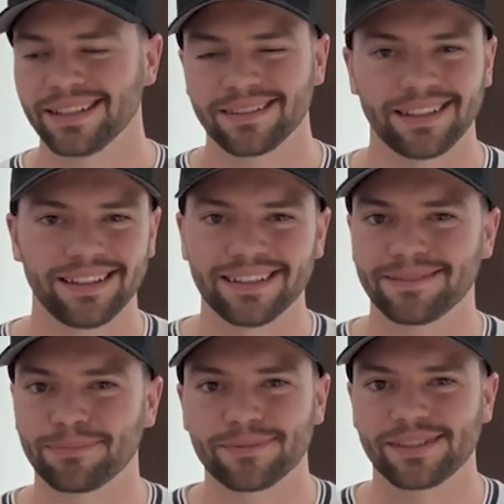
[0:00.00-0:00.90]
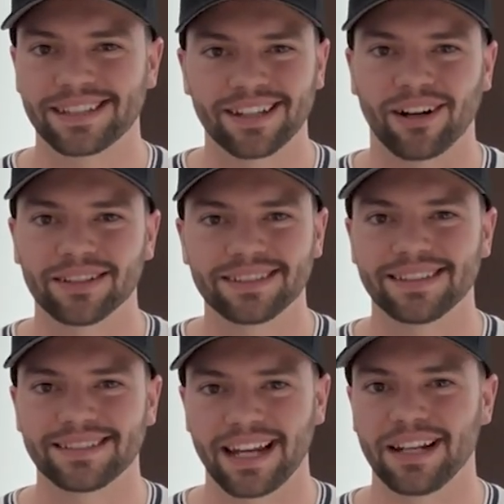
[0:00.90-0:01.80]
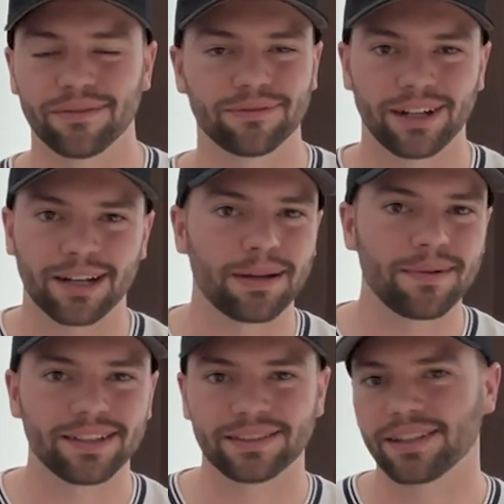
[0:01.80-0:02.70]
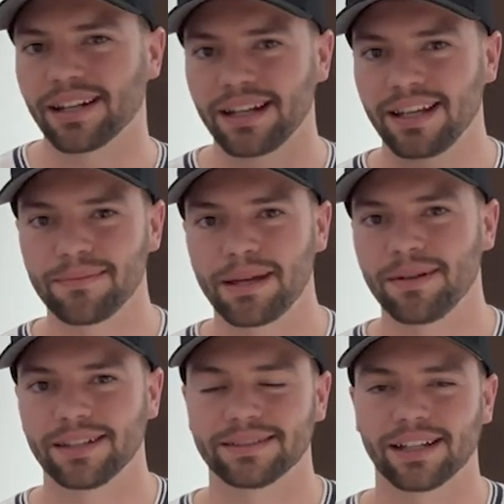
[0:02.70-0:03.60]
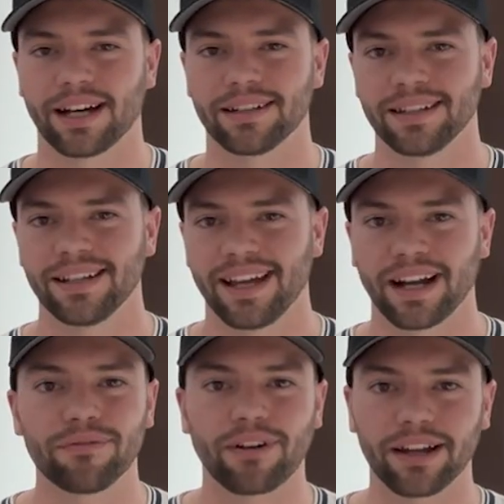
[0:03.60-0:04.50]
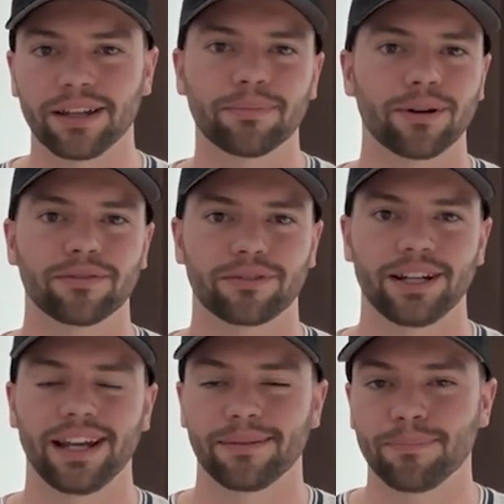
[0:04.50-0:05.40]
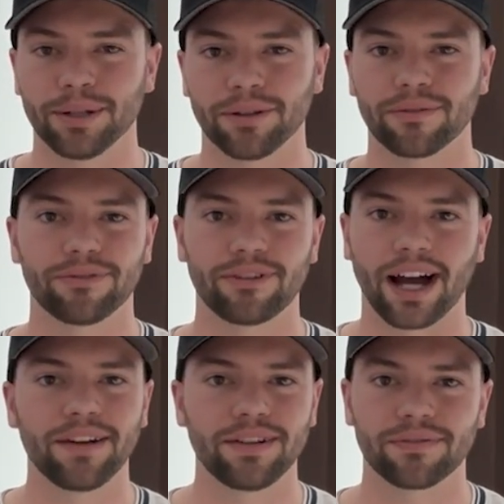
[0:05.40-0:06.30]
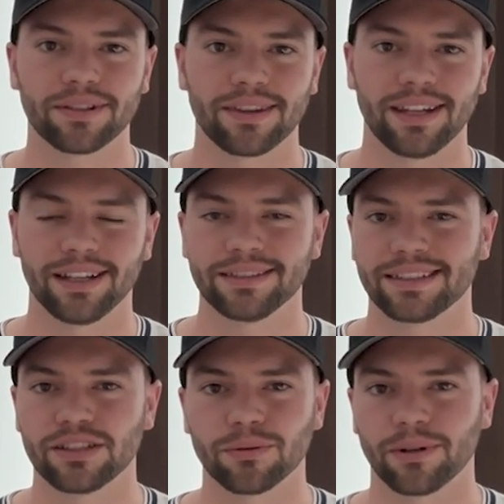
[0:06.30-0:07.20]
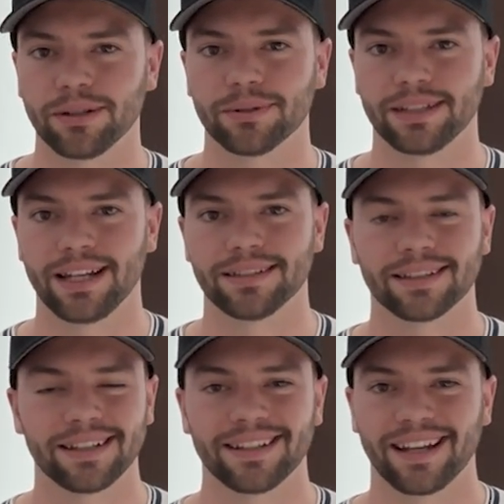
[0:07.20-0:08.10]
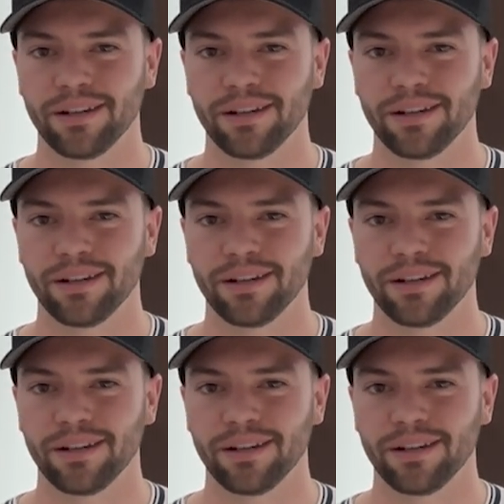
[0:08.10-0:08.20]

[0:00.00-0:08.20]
in this constant state of, maybe this is a good idea, maybe it's not. And I finally broke free and built 5 different things in 21 days. And it